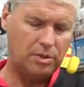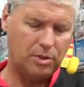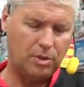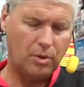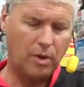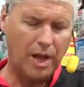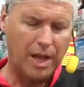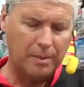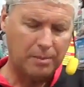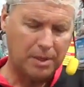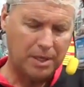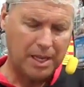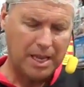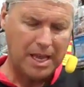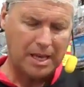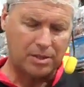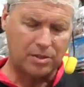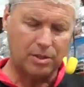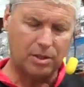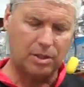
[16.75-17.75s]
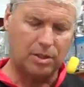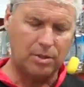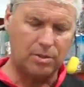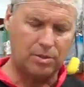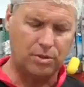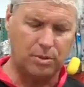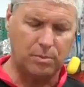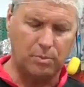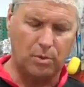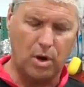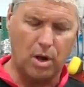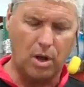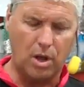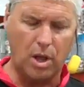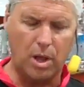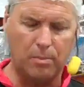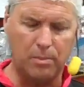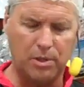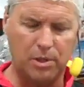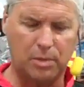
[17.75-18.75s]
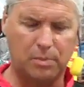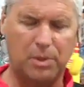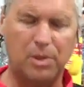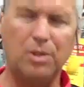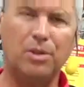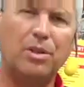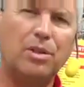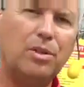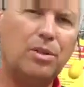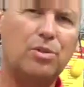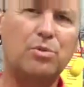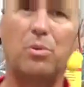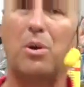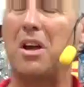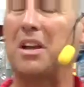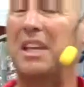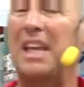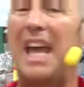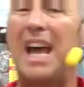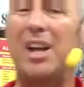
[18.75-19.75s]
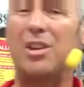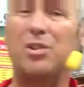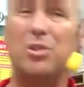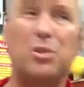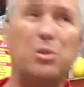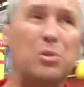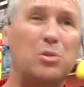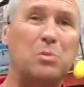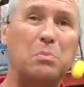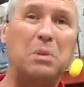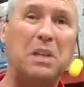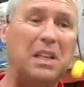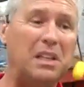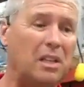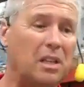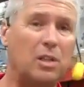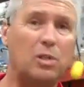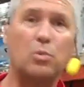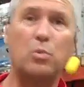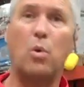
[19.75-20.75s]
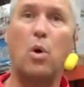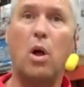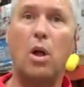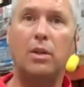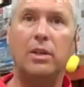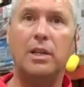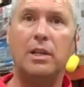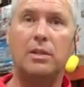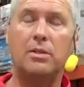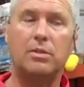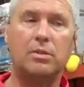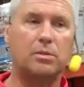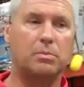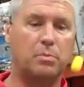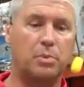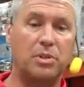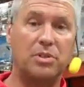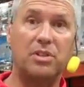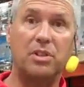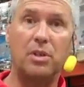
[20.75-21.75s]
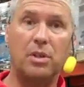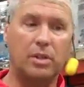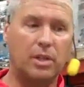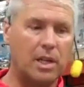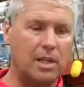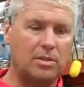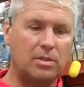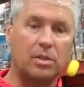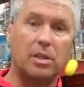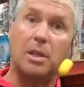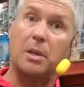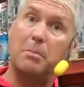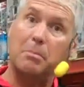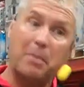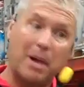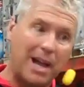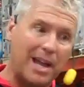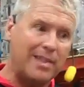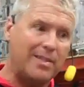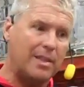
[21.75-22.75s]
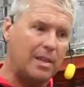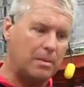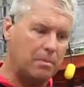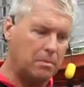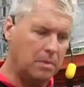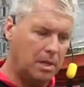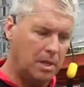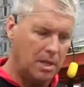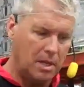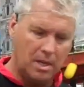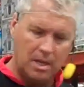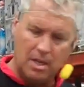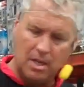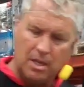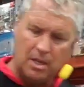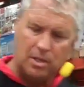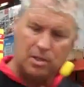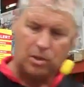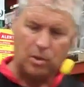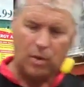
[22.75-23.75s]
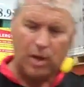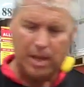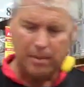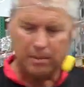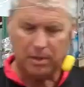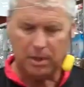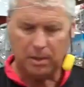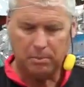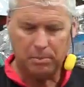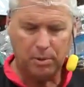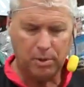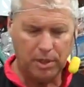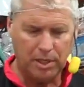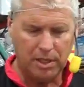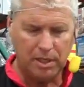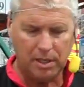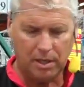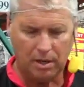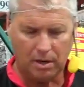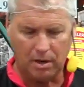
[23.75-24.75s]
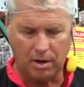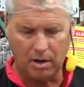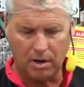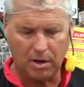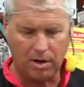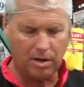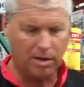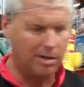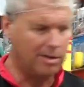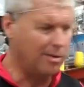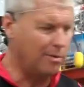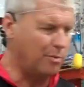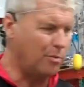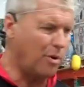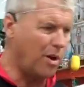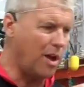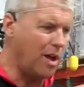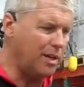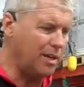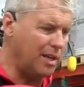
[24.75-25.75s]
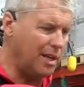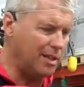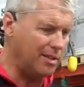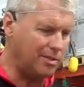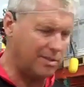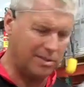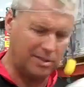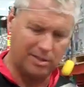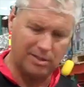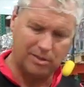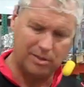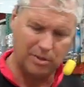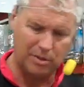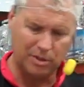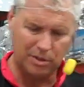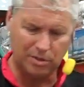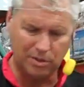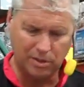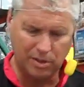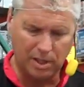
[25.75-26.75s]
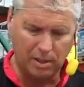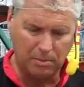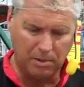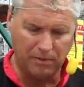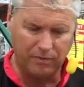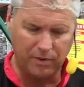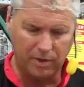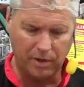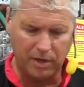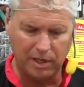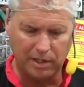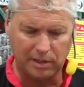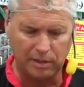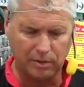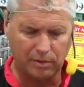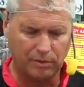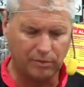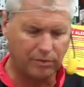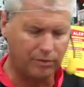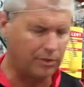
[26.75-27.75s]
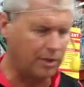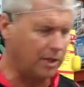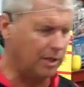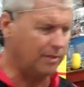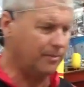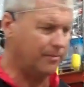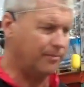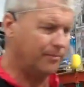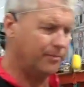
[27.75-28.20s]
So I'm going to actually use some raw almonds, but you could use raw cashews, peanuts, walnuts, Brazil nuts, combine them. So I'm going to put in our raw nuts. So this is going to be very gluten-free.